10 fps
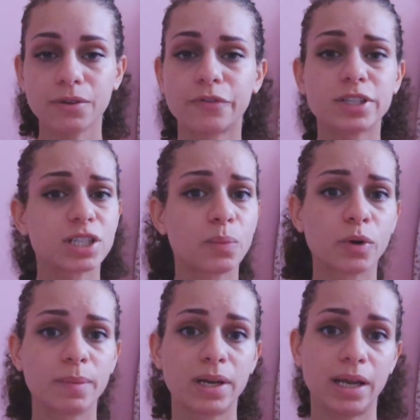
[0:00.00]
For some
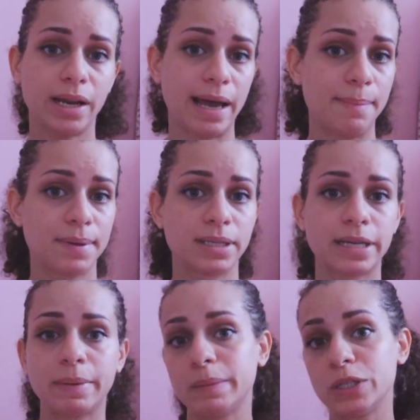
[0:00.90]
women, it happens
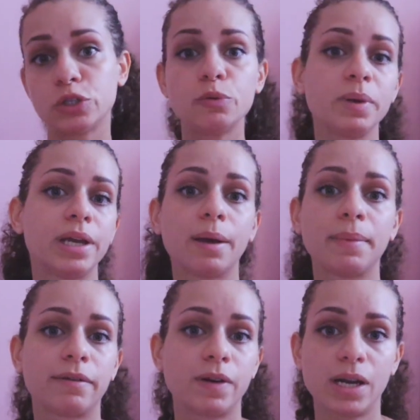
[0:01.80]
at maybe 2 p.m.
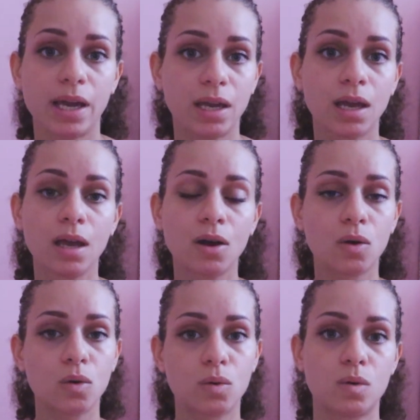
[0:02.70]
every day
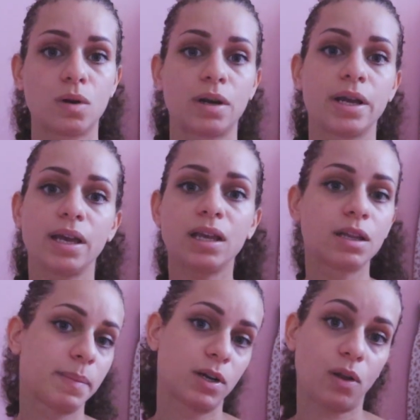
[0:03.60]
or in
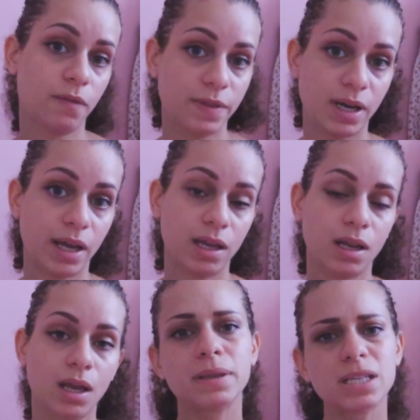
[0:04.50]
the middle of the night.
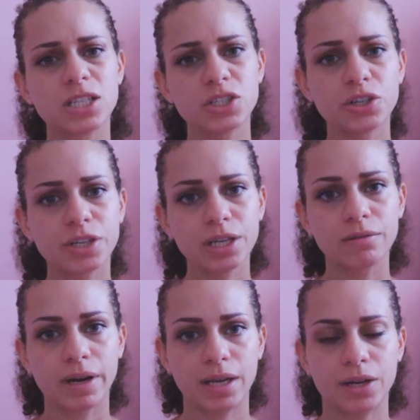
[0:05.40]
But this is your key
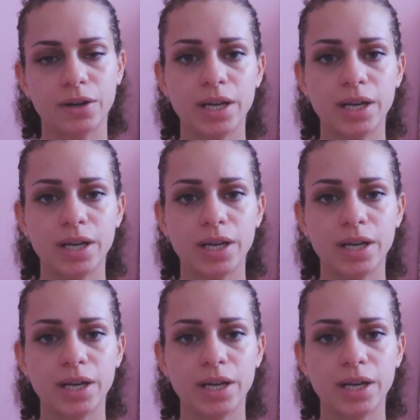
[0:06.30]
right here.